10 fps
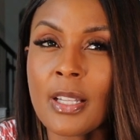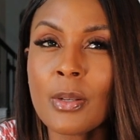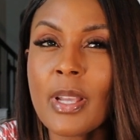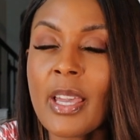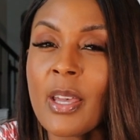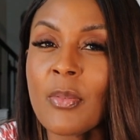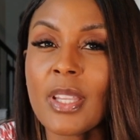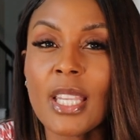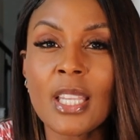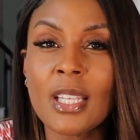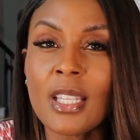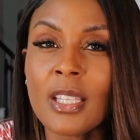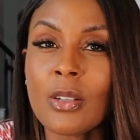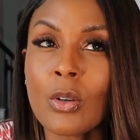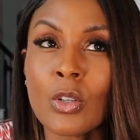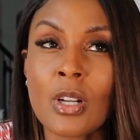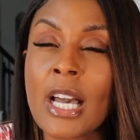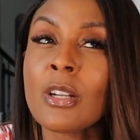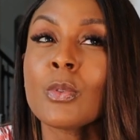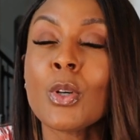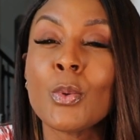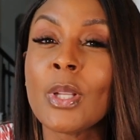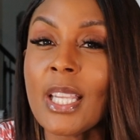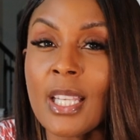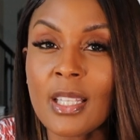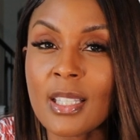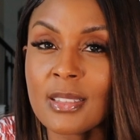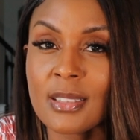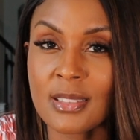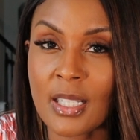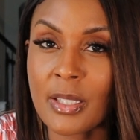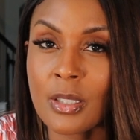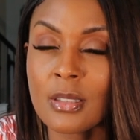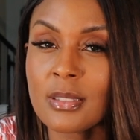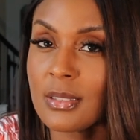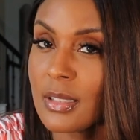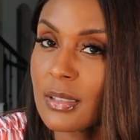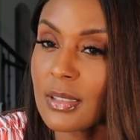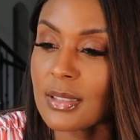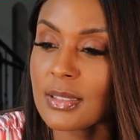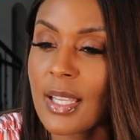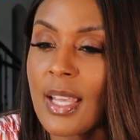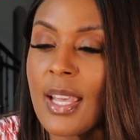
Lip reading: I don't have any, or I don't own any designer sneakers.